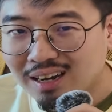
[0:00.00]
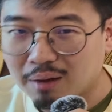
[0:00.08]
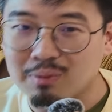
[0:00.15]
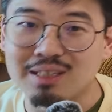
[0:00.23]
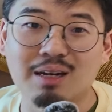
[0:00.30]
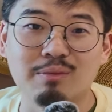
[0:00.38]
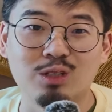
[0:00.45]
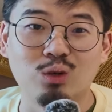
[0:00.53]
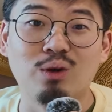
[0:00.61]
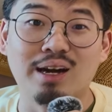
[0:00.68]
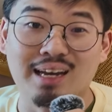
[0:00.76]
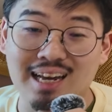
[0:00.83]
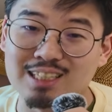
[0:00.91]
I mean,
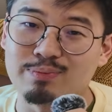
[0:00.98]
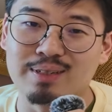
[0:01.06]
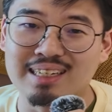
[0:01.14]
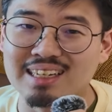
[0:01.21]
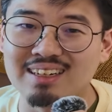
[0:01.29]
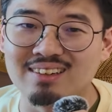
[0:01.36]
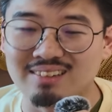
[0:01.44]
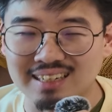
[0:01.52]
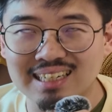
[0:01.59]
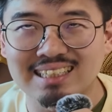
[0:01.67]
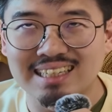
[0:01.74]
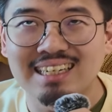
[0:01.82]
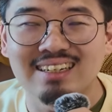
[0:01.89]
Tamatoa
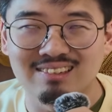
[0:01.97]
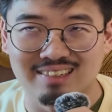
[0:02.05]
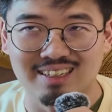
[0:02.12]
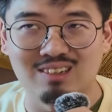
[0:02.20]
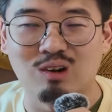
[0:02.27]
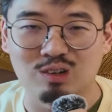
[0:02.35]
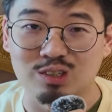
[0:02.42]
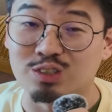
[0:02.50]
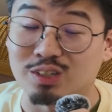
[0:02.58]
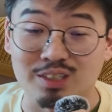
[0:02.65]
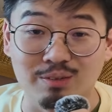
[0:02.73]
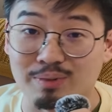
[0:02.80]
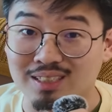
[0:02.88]
is legal in Core
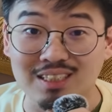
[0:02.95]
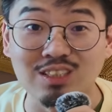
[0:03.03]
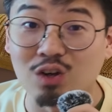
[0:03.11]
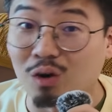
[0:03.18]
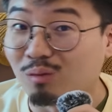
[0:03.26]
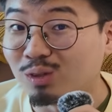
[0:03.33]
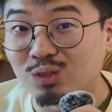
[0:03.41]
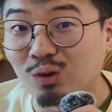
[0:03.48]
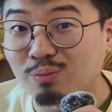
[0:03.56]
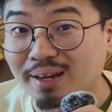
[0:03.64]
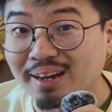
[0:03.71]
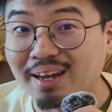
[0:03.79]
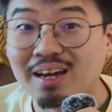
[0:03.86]
Constructed, but sees almost
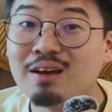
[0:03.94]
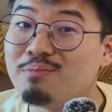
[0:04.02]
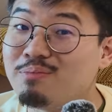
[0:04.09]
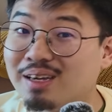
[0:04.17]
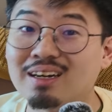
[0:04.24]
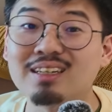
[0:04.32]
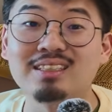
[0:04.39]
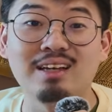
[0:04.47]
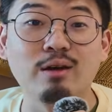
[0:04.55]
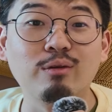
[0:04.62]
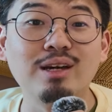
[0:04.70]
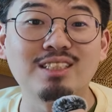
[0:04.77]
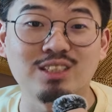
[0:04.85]
no play because
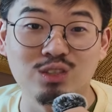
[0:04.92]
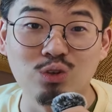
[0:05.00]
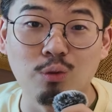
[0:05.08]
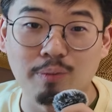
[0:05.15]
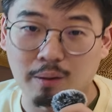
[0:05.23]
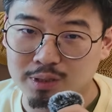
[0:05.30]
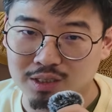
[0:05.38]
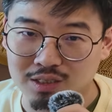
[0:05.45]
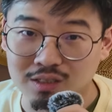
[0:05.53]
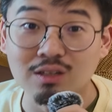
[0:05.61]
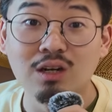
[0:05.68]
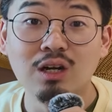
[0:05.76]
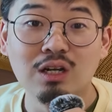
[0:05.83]
there is no
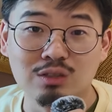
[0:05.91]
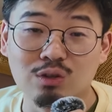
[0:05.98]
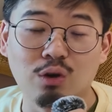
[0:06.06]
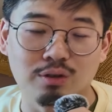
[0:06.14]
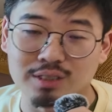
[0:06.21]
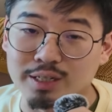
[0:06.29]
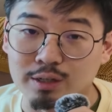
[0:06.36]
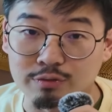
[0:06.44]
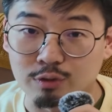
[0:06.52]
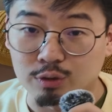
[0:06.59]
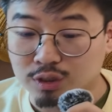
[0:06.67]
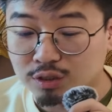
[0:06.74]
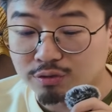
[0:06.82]
Popsicle, nor is there a
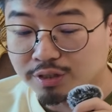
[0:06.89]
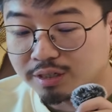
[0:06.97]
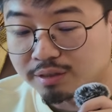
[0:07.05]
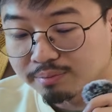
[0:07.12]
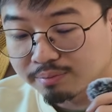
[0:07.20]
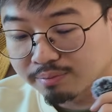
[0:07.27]
Fortis Sphere.